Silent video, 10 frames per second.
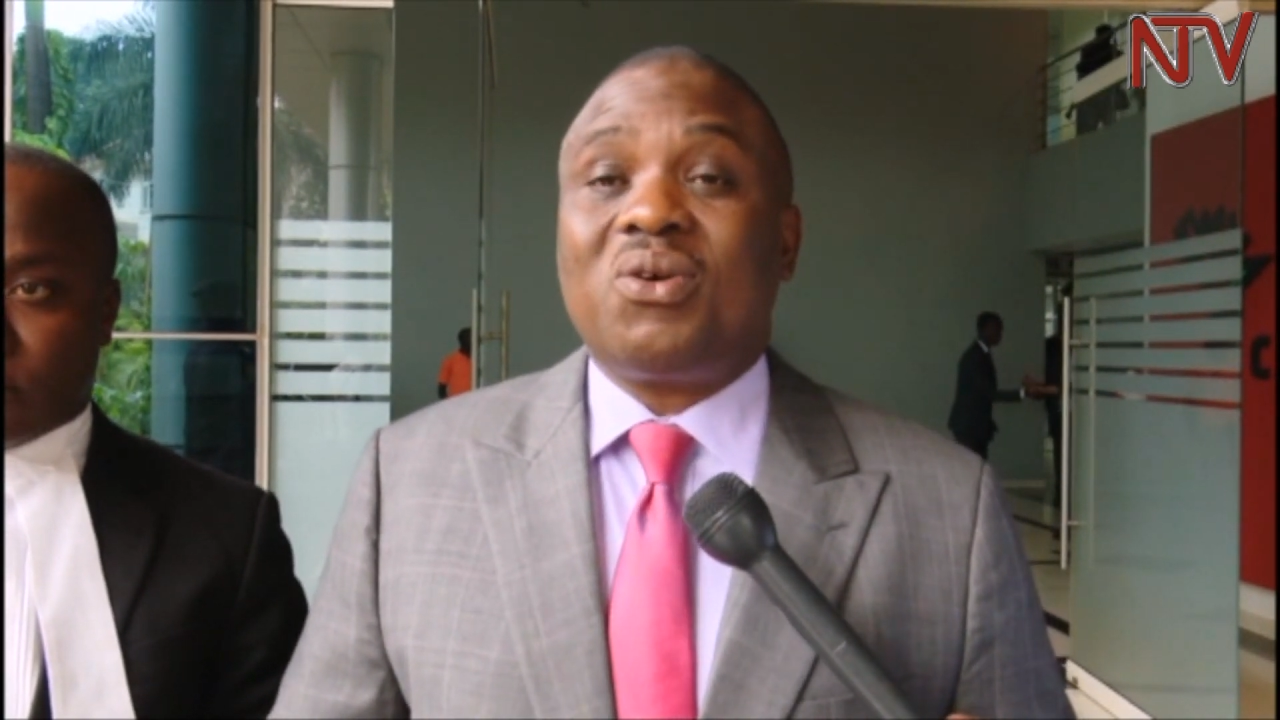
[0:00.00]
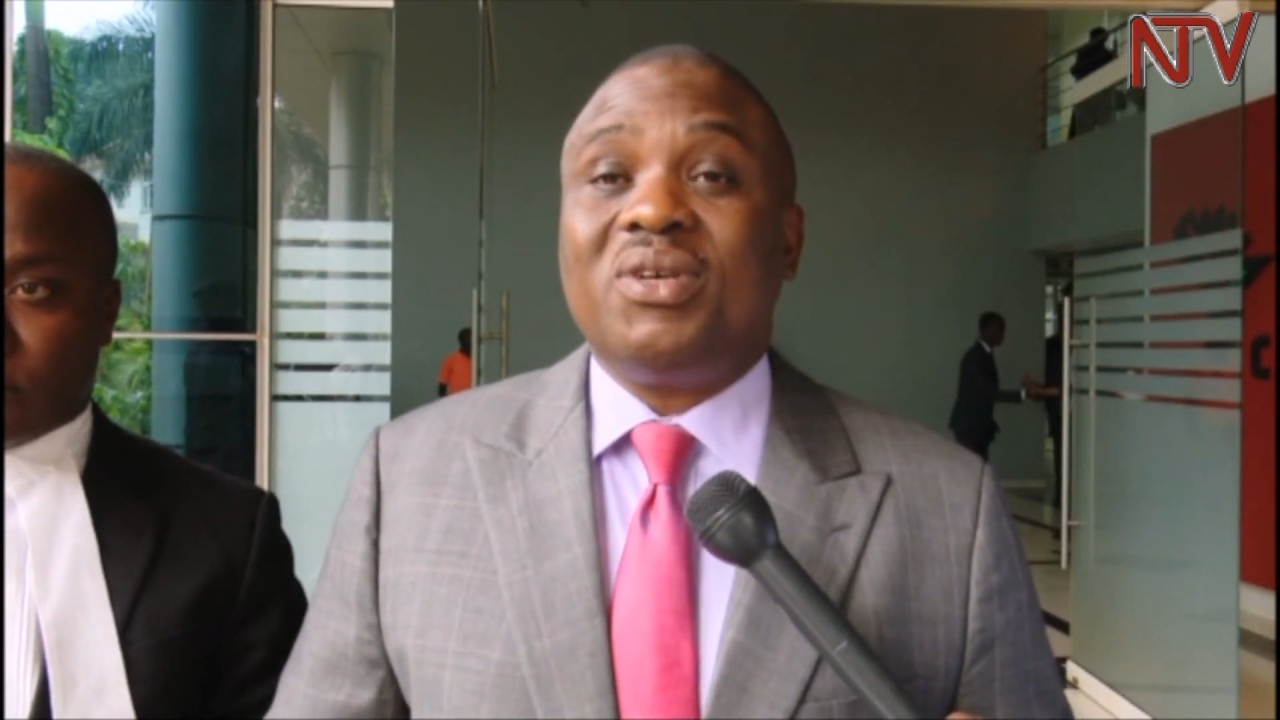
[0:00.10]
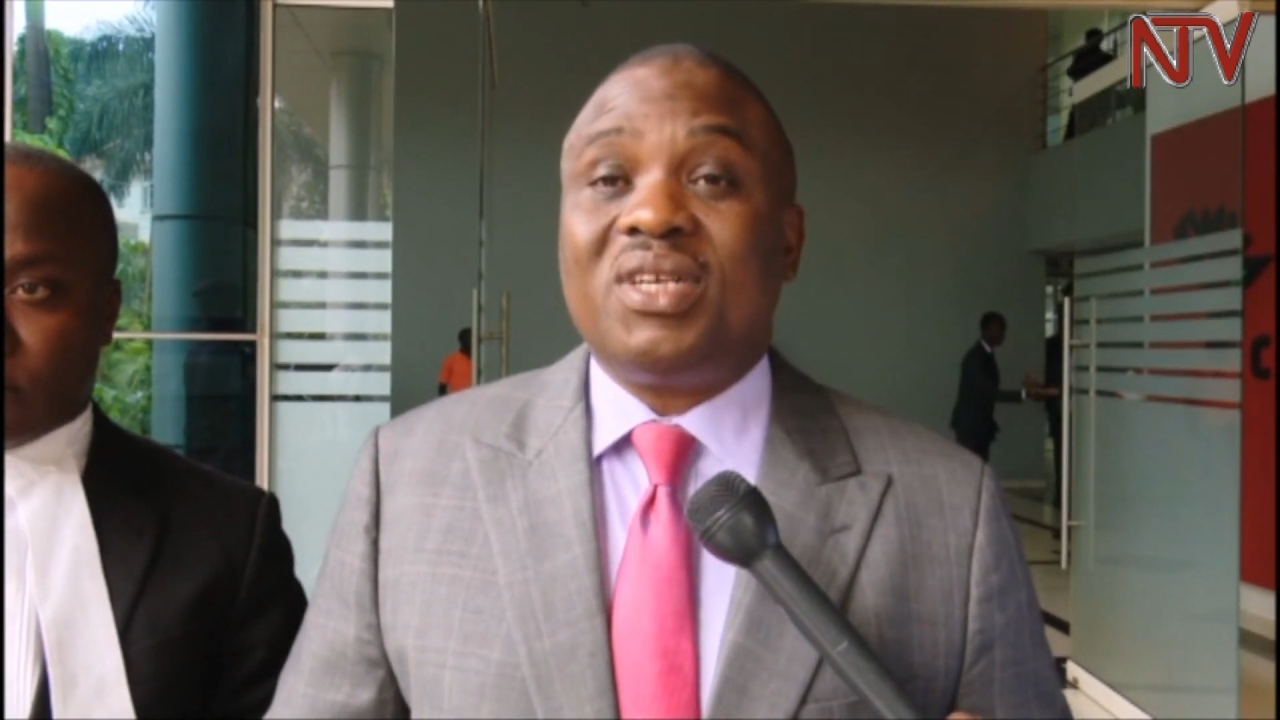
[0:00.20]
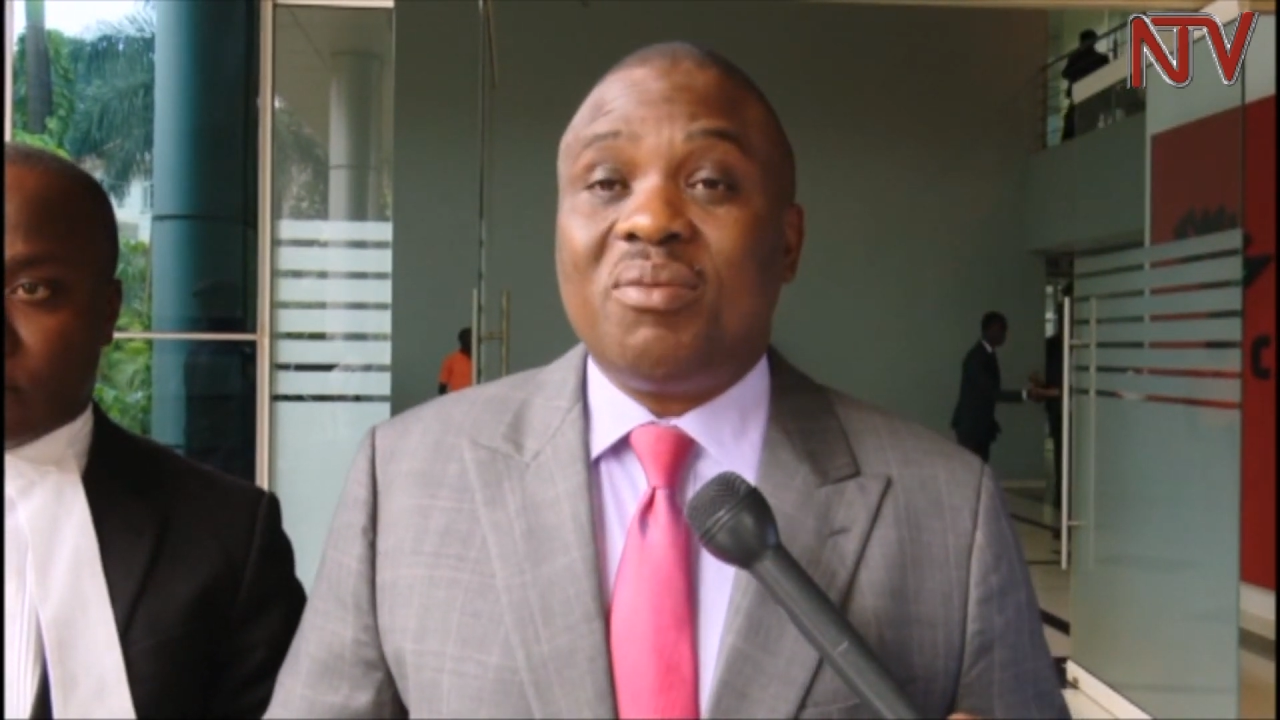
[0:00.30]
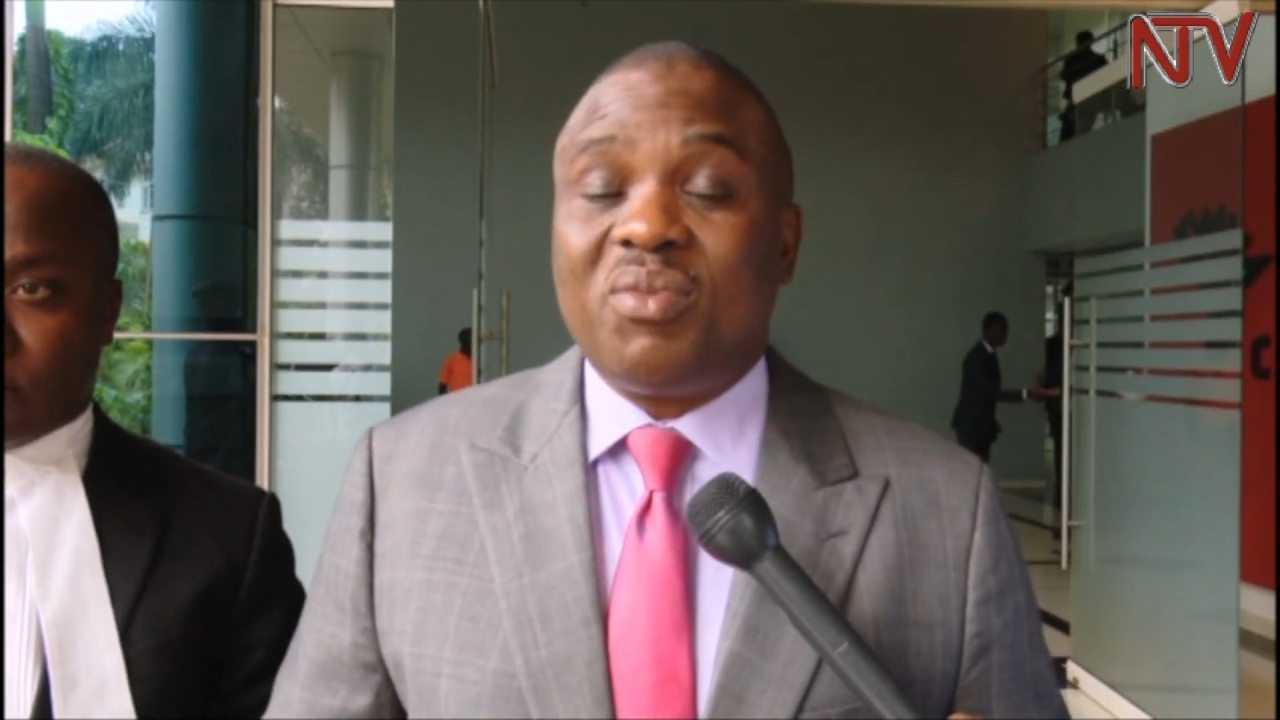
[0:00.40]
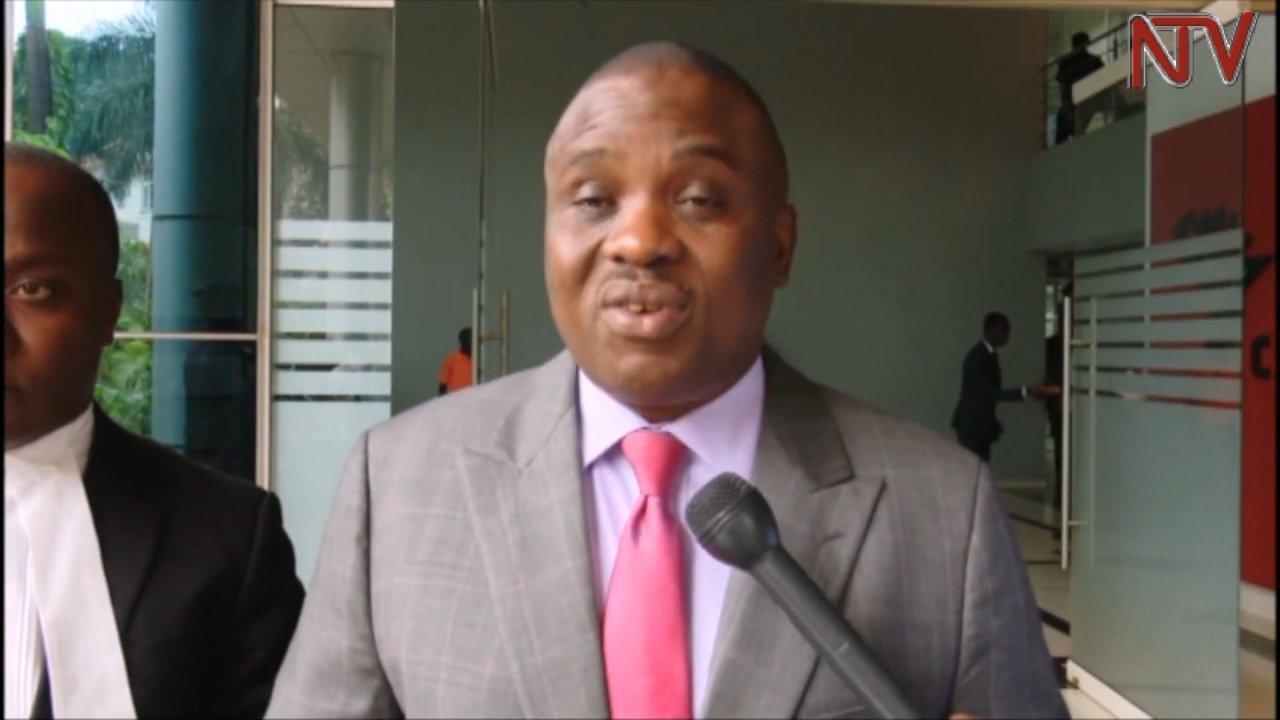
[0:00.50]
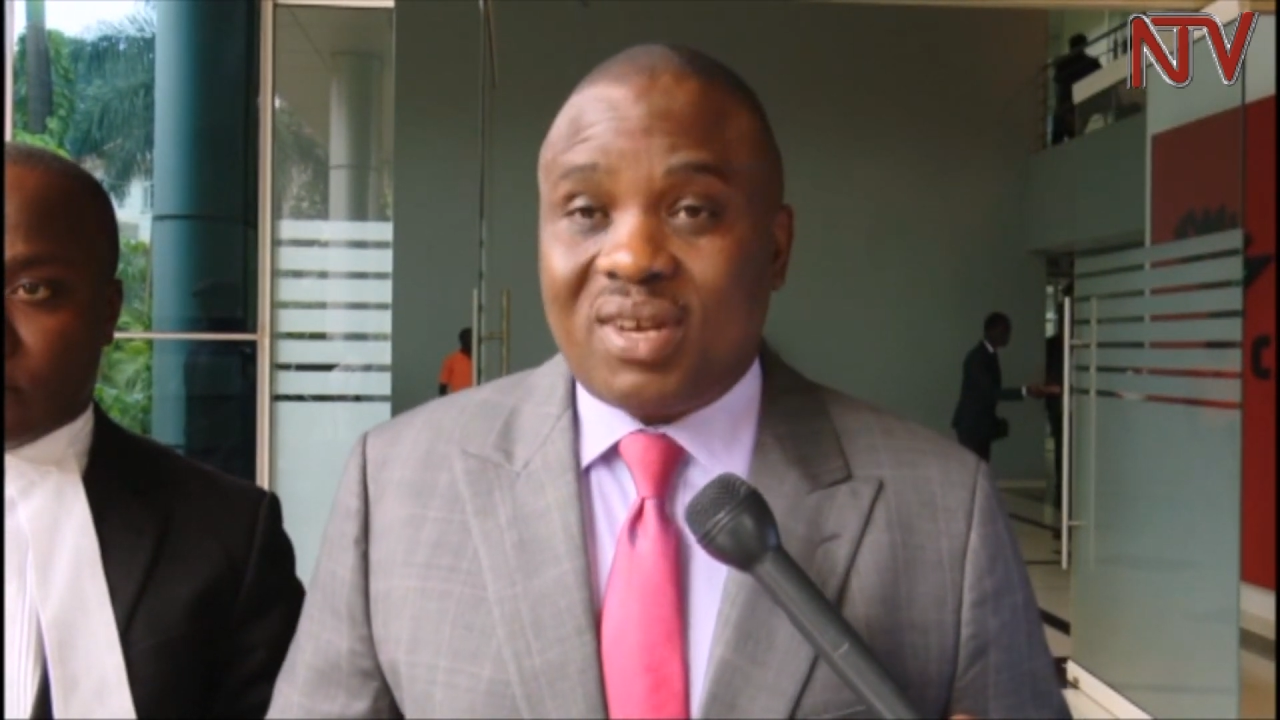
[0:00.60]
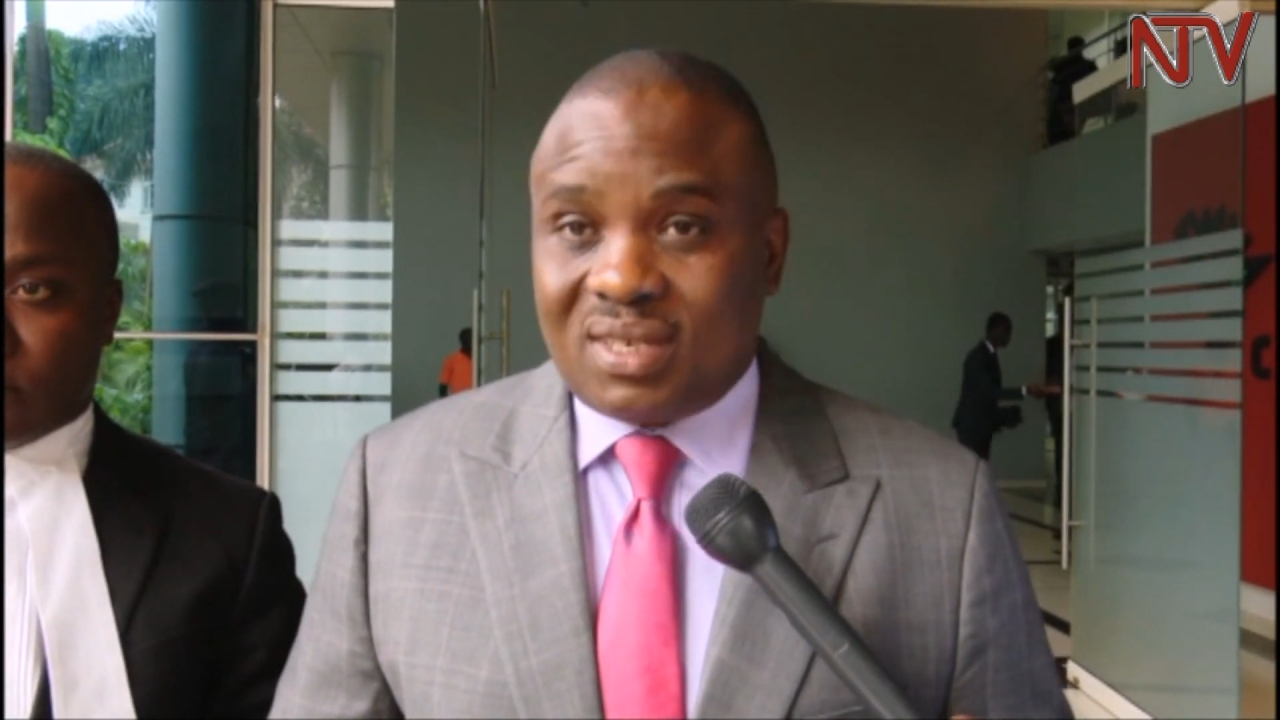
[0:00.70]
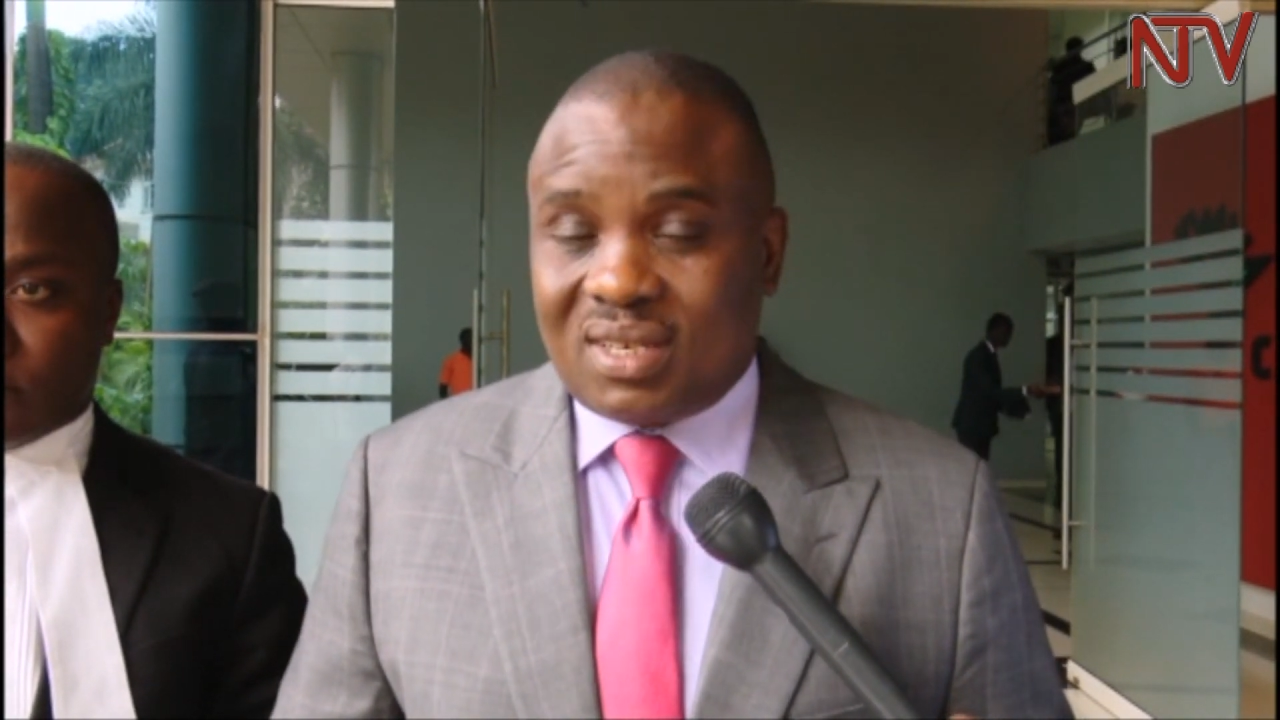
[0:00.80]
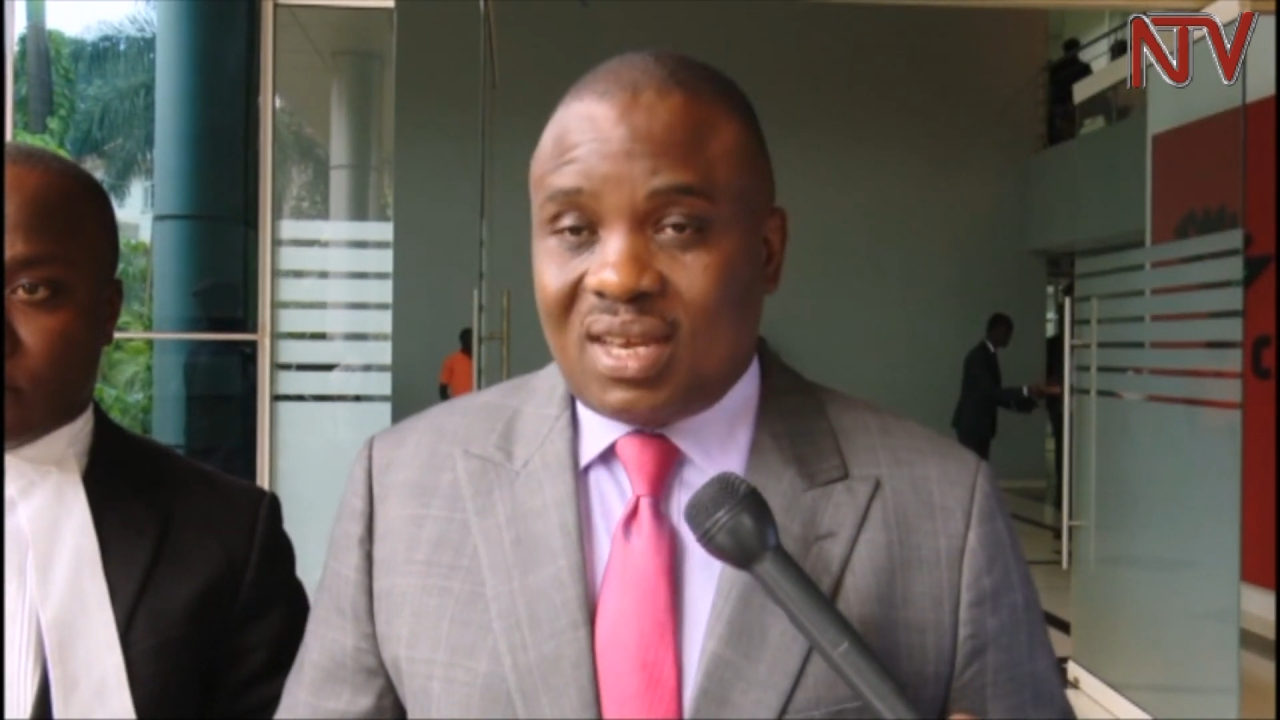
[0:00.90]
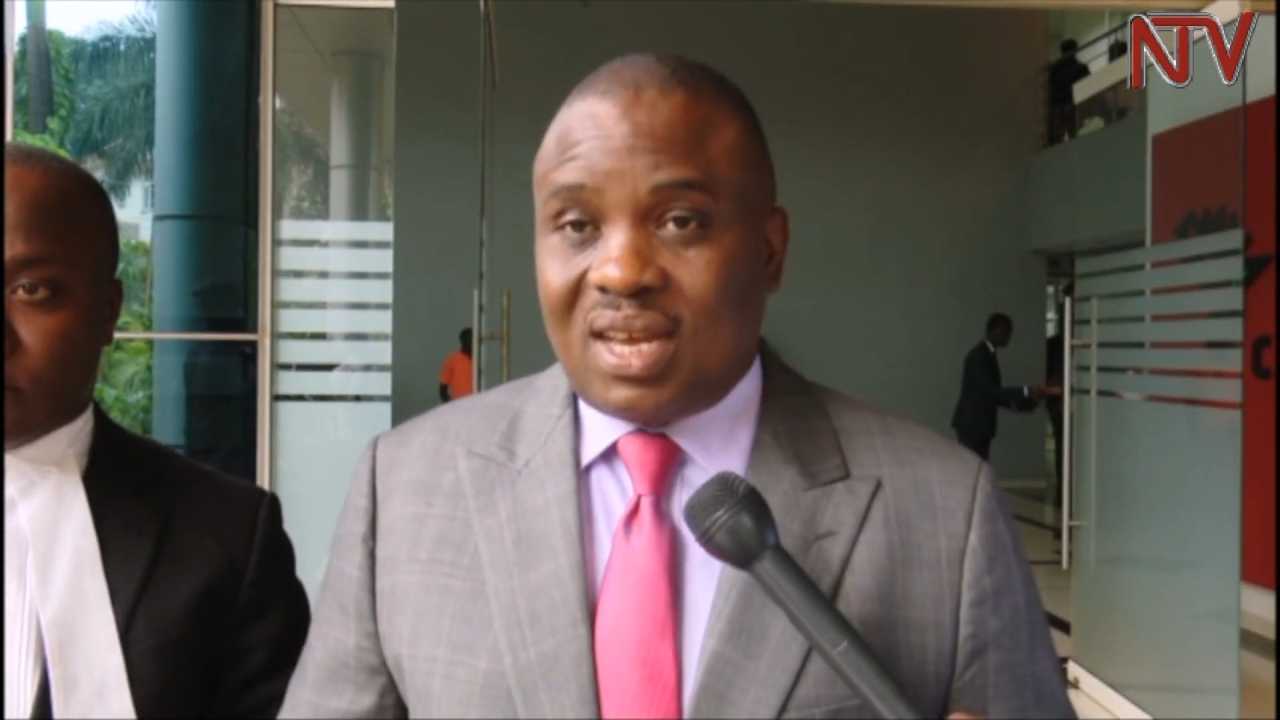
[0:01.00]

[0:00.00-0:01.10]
contemporaries,